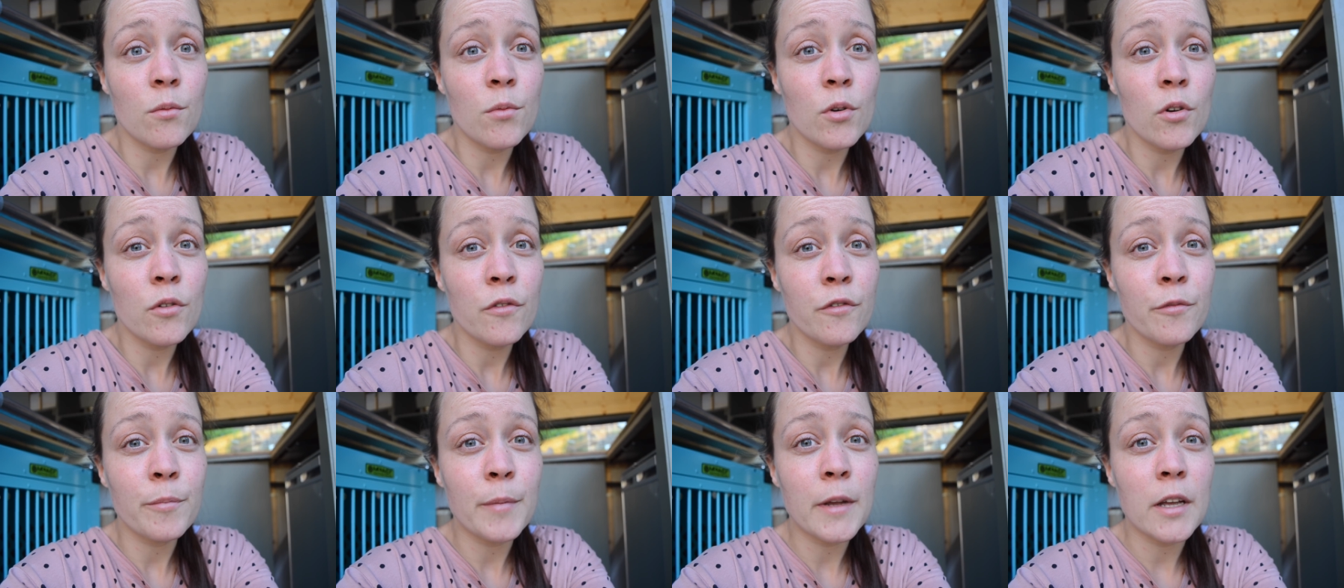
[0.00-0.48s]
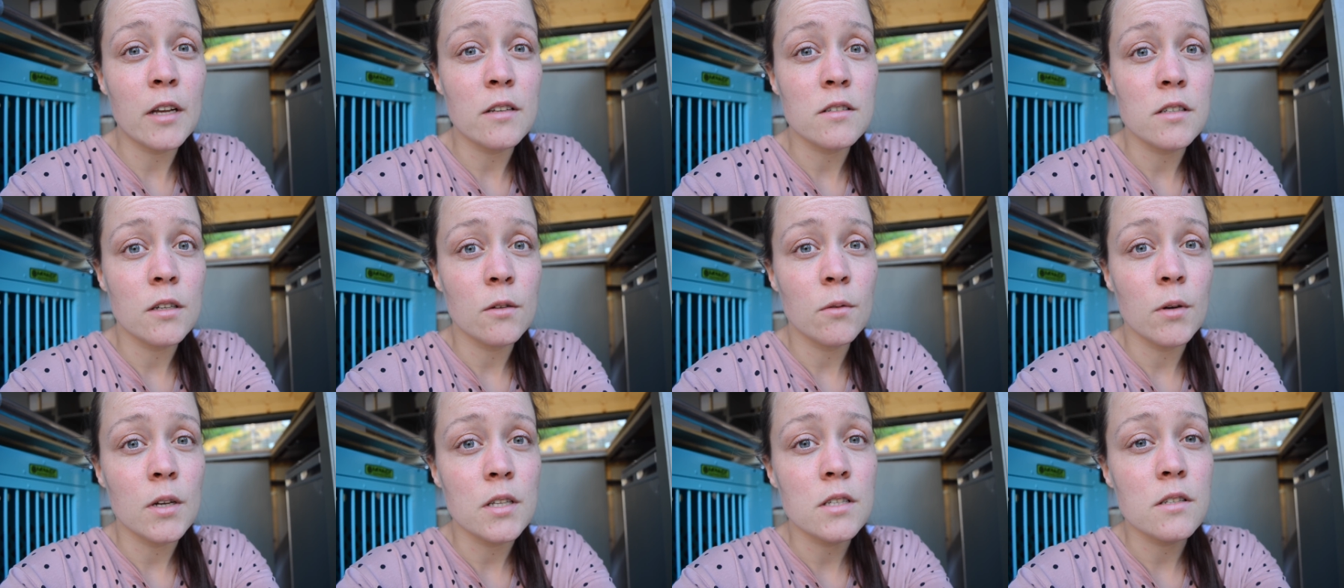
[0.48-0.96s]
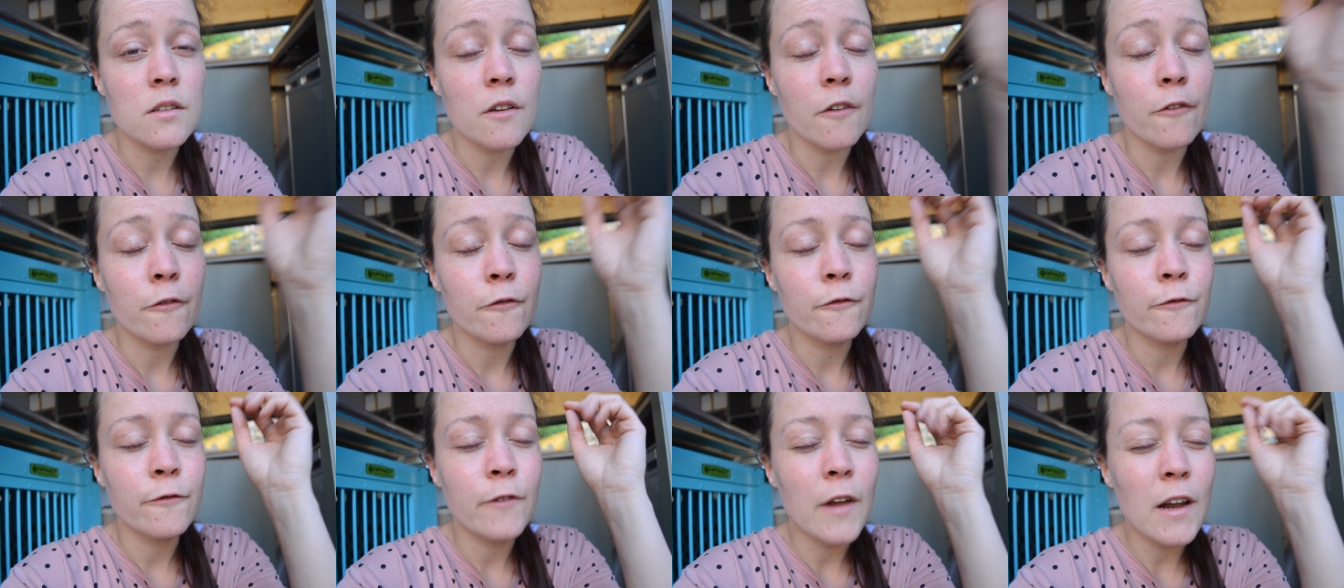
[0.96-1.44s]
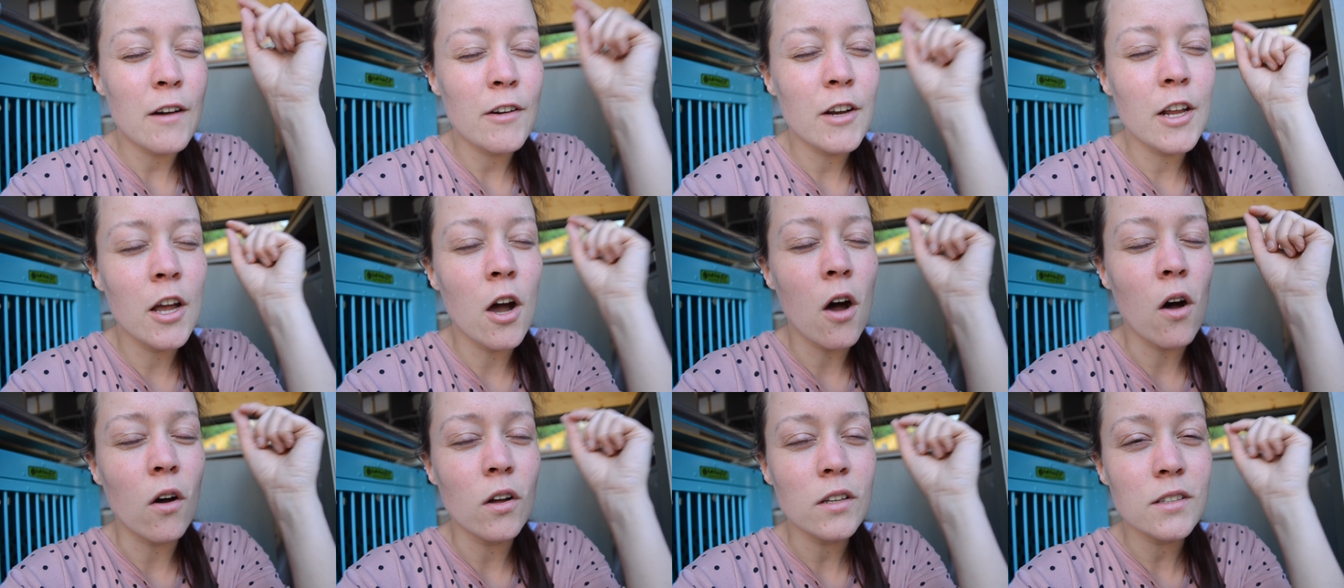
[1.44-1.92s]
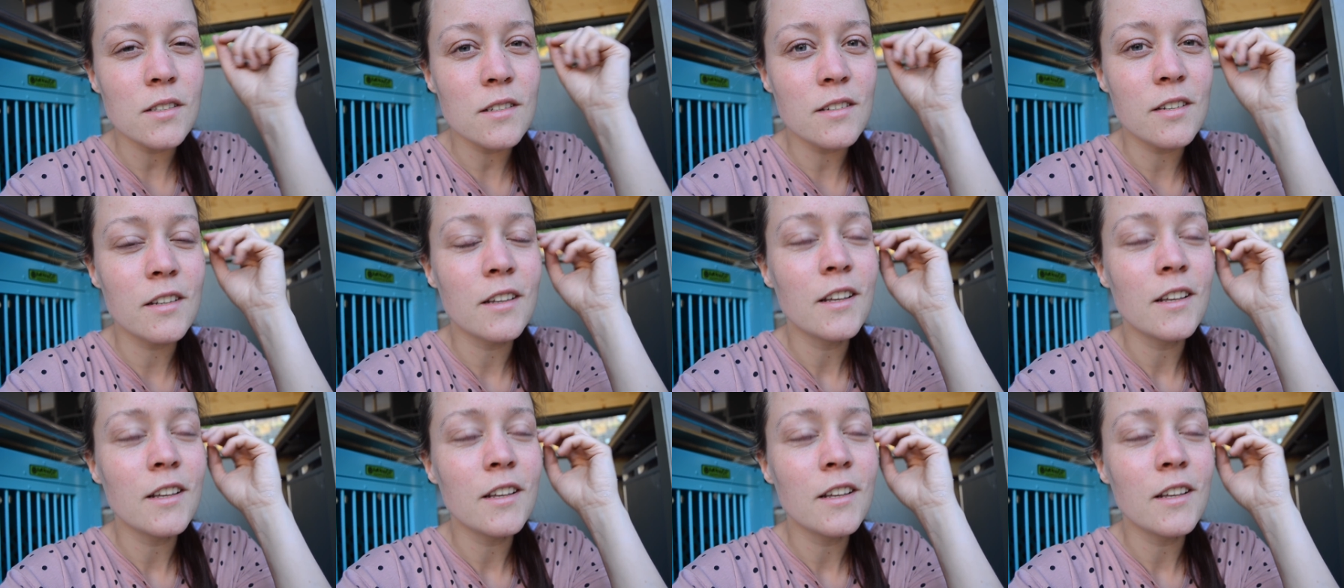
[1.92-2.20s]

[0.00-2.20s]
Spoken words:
roof because it was very hot,